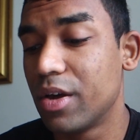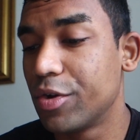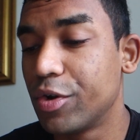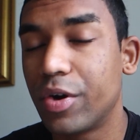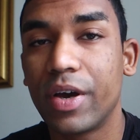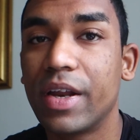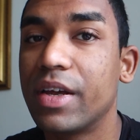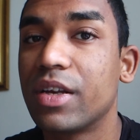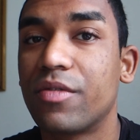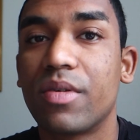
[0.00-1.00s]

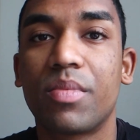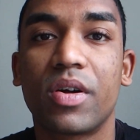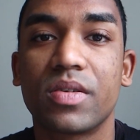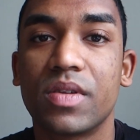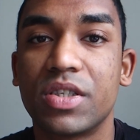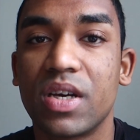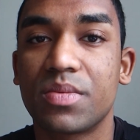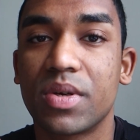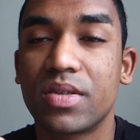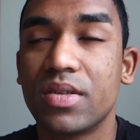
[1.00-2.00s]
Hitting different parts of the chest
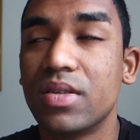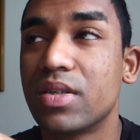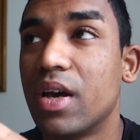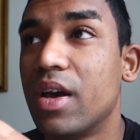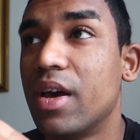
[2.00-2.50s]
muscles.